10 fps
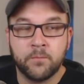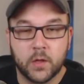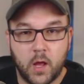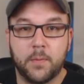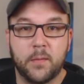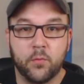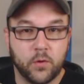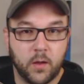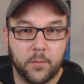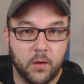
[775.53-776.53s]
a lot of people were
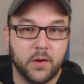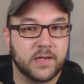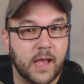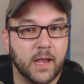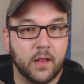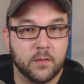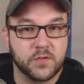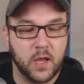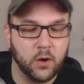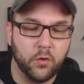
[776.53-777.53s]
coming out and attacking them,
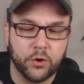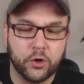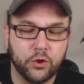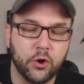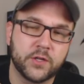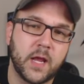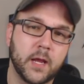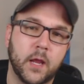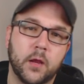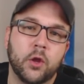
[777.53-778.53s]
saying, oh, they're
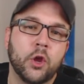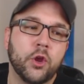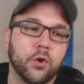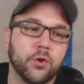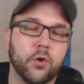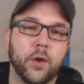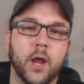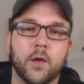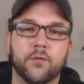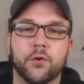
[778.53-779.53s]
attacking, they're going
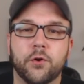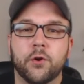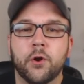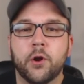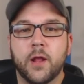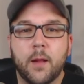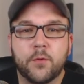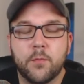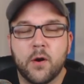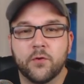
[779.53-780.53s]
after
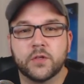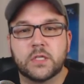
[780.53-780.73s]
Captain Marvel